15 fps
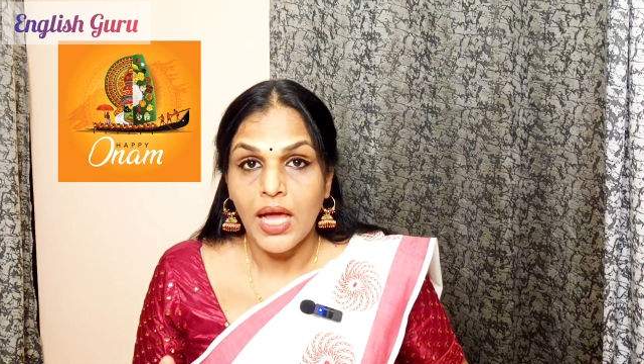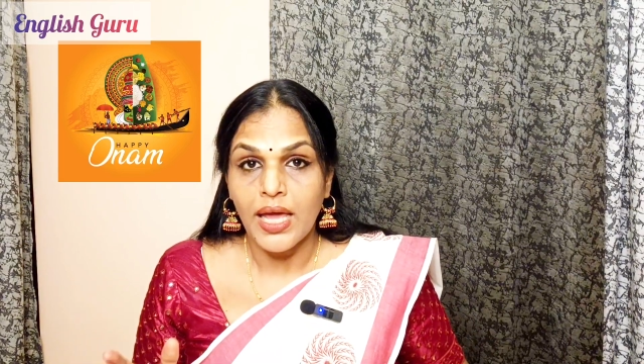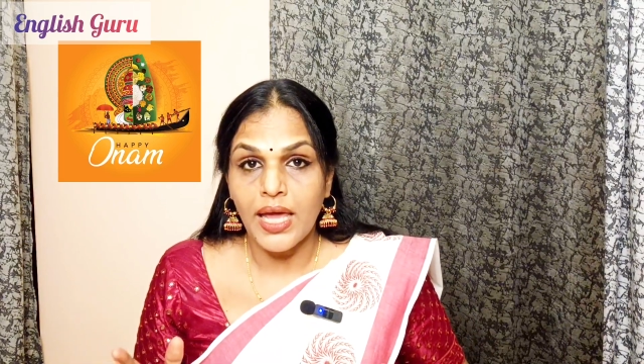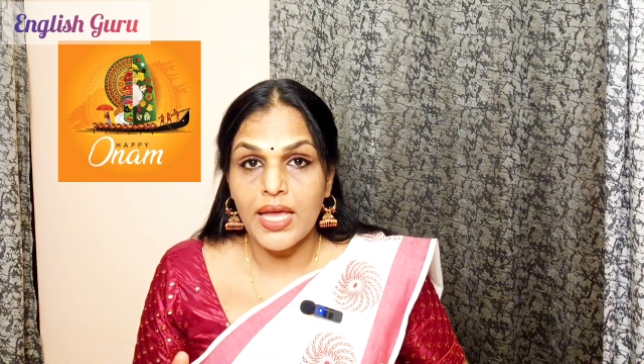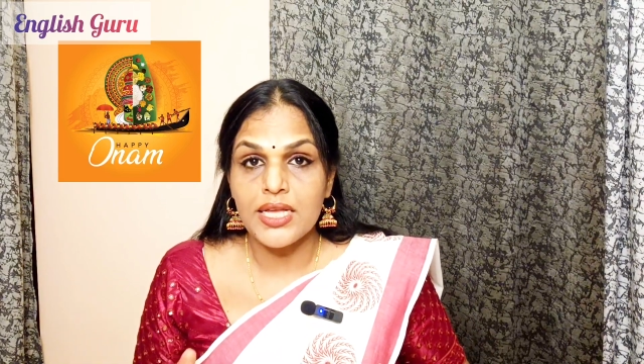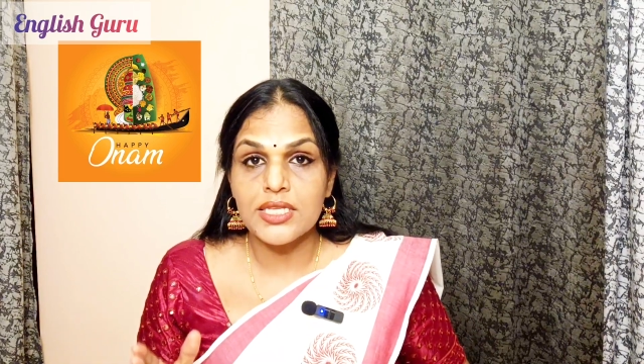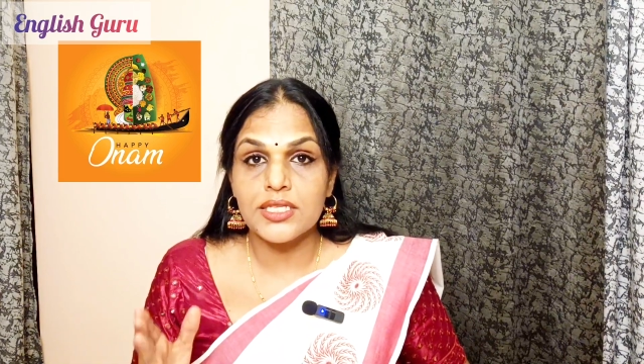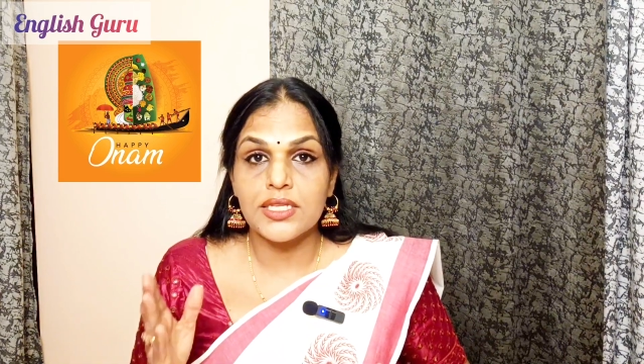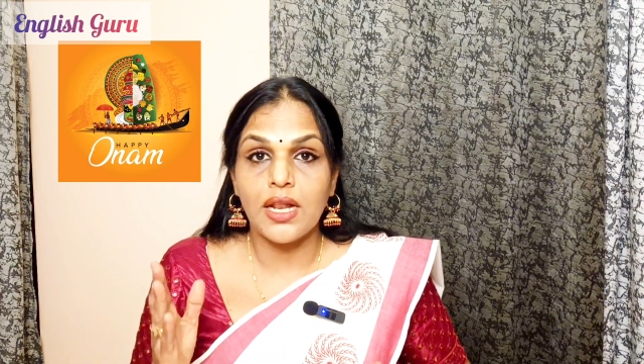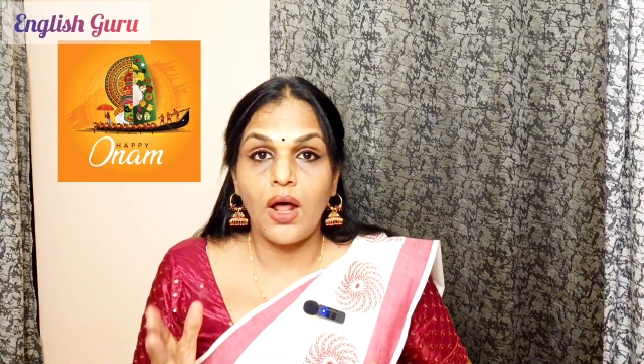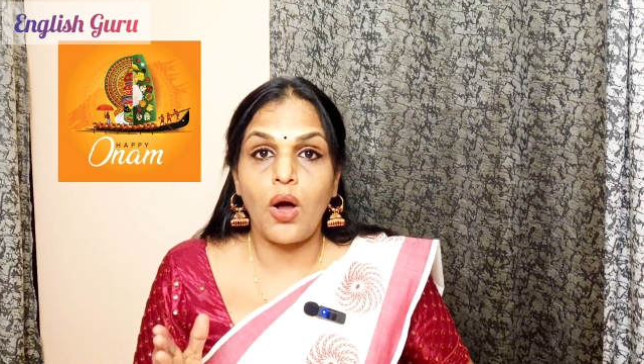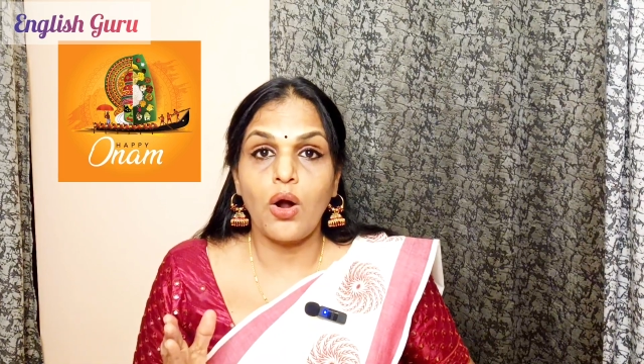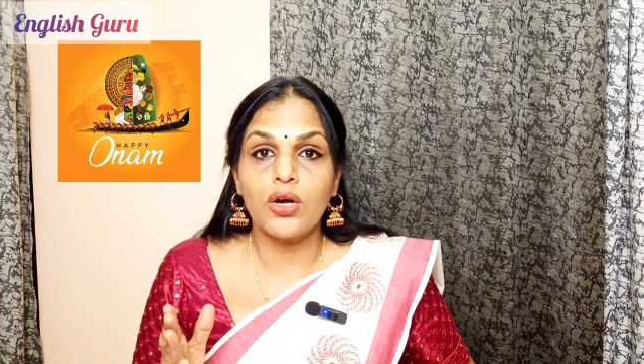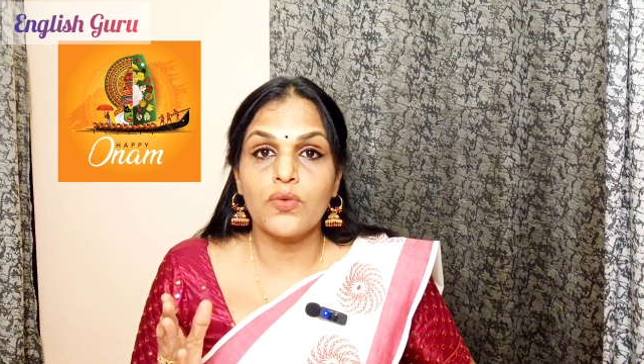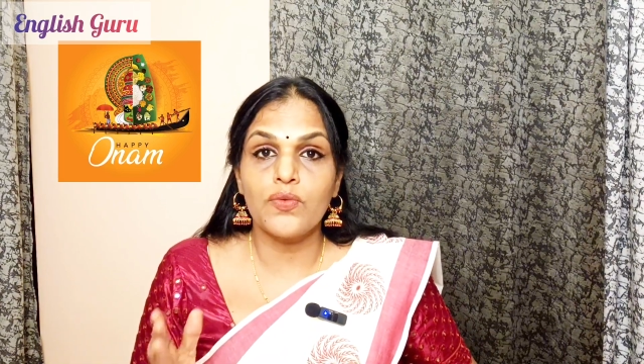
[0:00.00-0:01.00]
He is
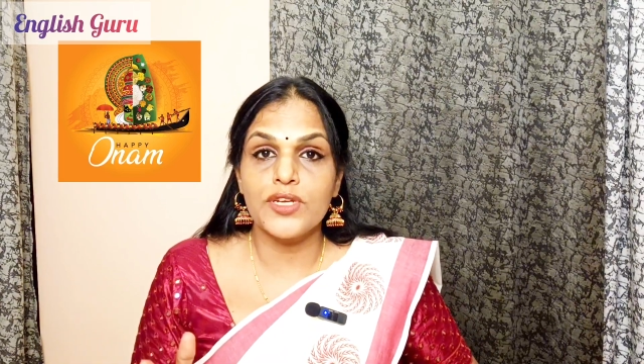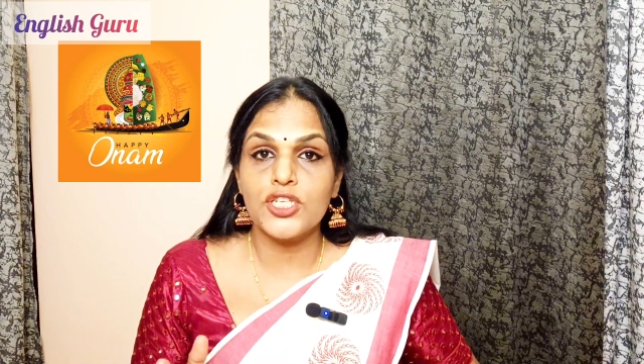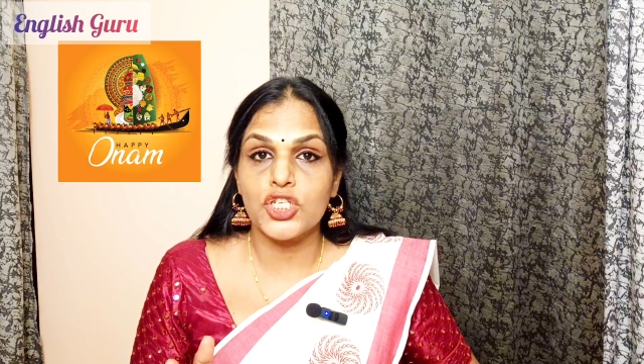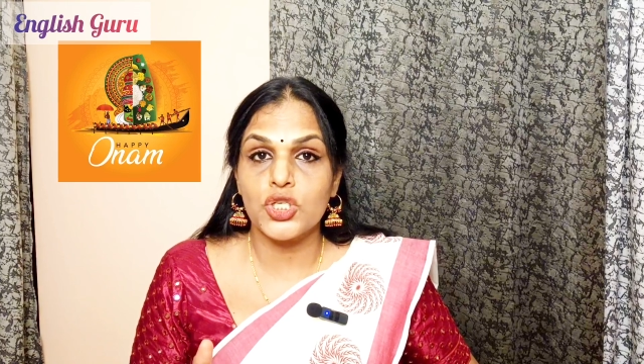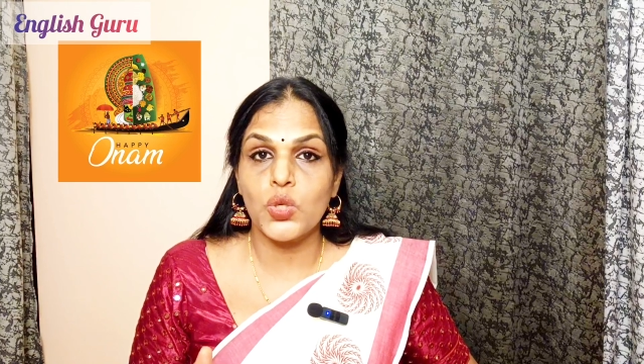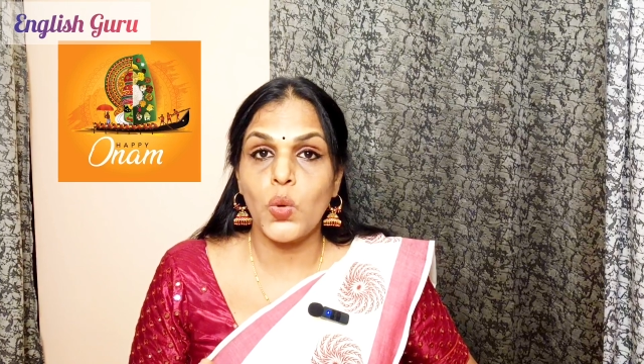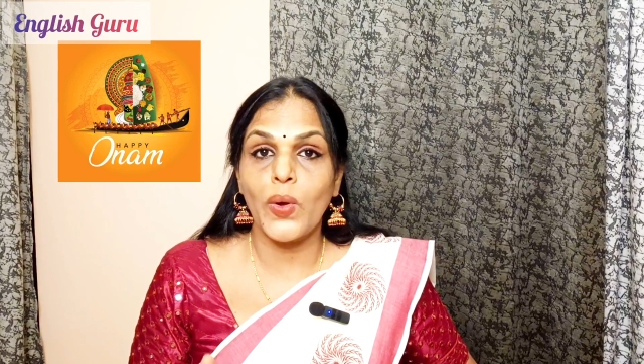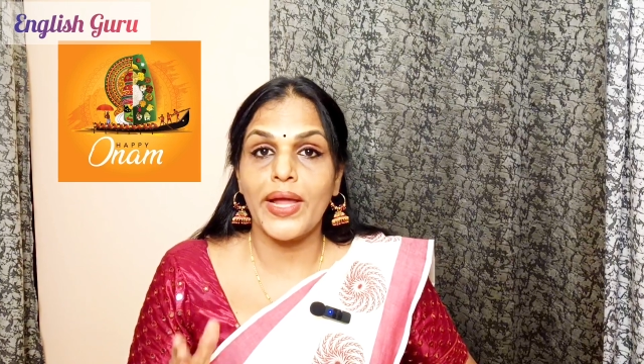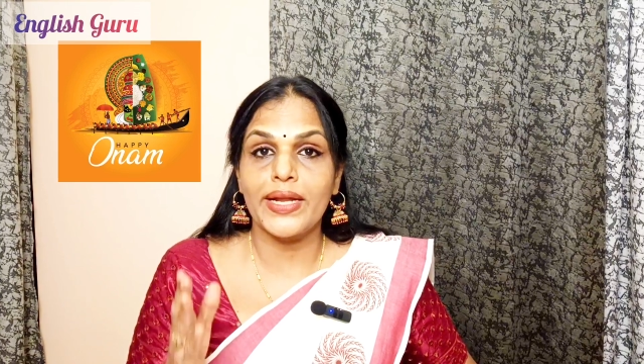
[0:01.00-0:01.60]
Lord Vishnu